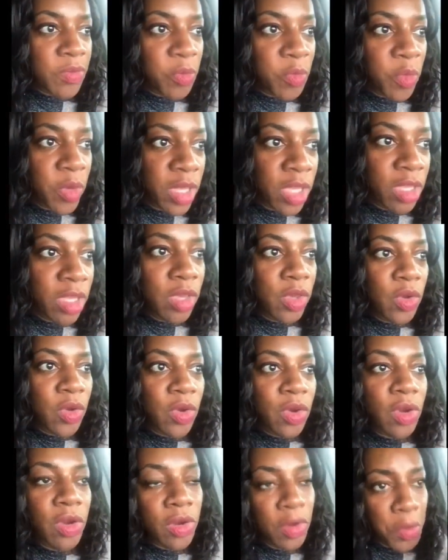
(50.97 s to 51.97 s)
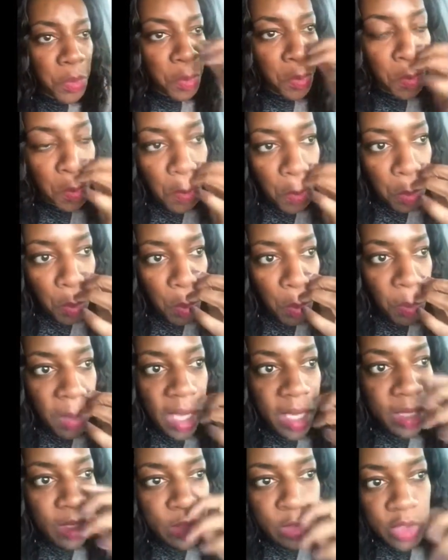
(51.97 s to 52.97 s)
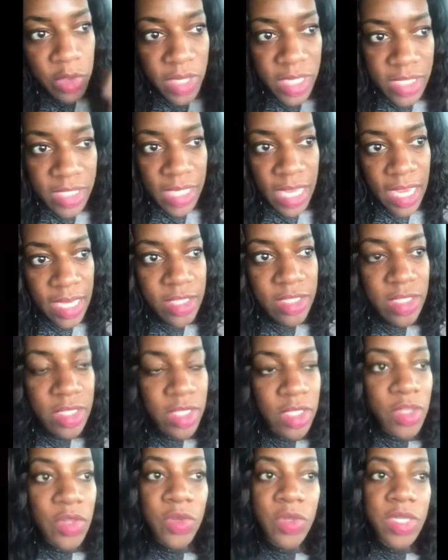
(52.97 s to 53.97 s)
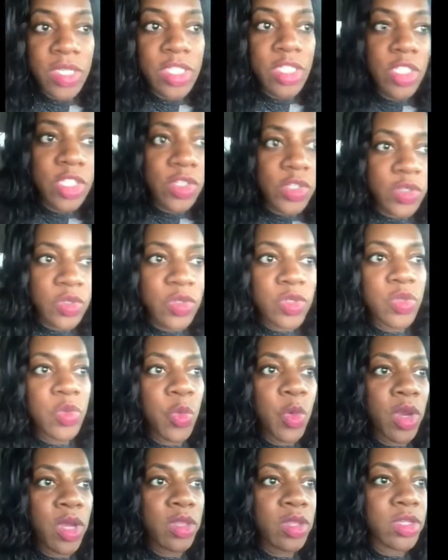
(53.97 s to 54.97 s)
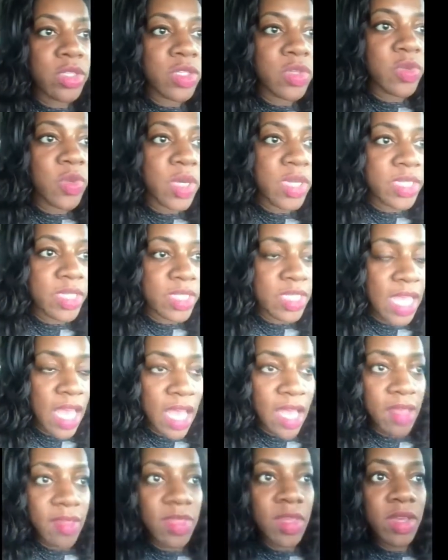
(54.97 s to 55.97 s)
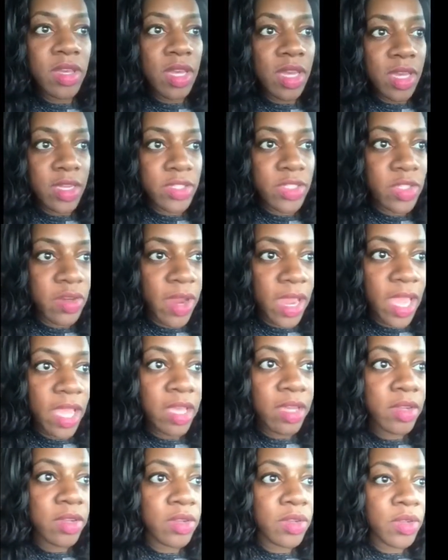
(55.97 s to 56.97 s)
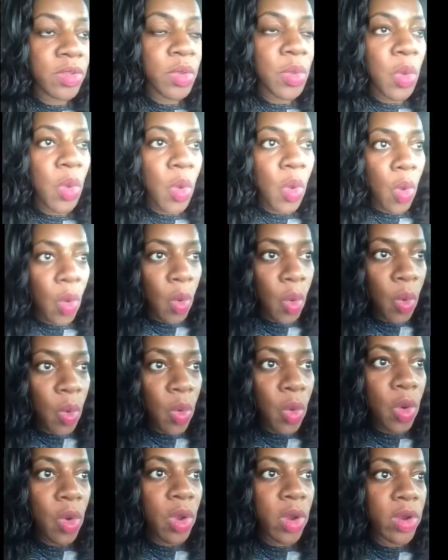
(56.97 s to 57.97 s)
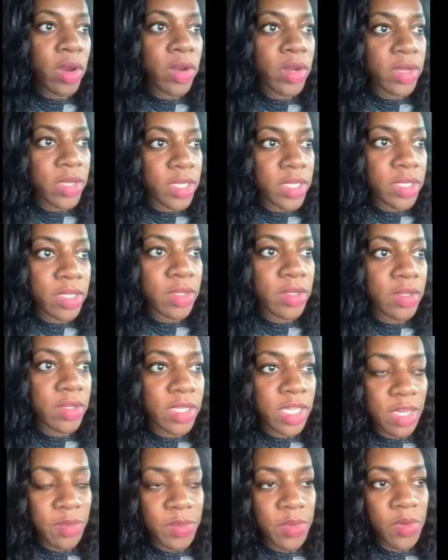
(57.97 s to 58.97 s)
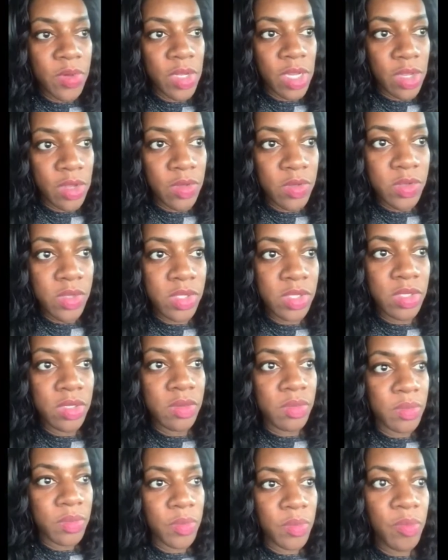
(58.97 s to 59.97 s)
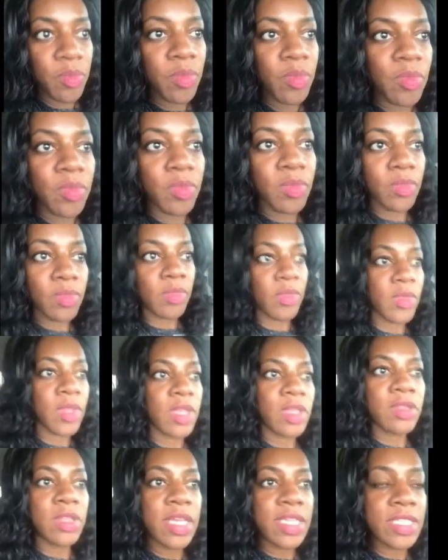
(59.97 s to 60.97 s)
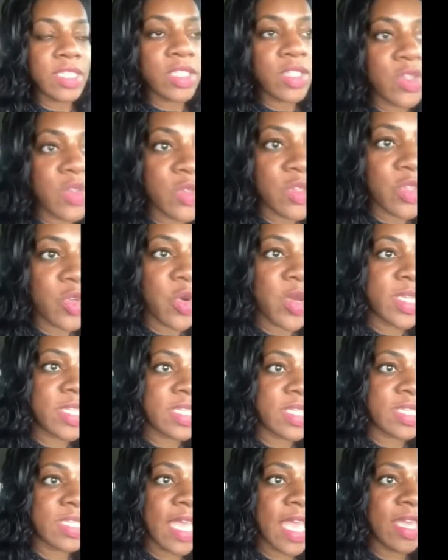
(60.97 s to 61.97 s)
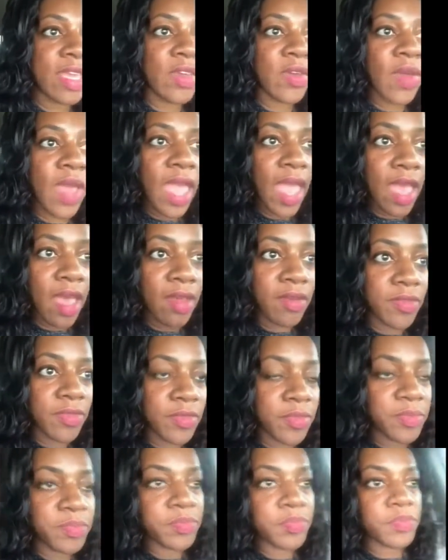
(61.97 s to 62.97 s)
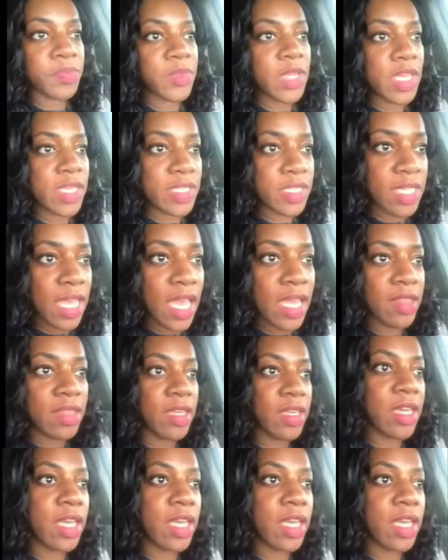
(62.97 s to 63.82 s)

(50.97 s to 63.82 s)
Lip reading: when you're making a transaction, you can choose whether to assign the contract or double close. There's two choices that you have: assign the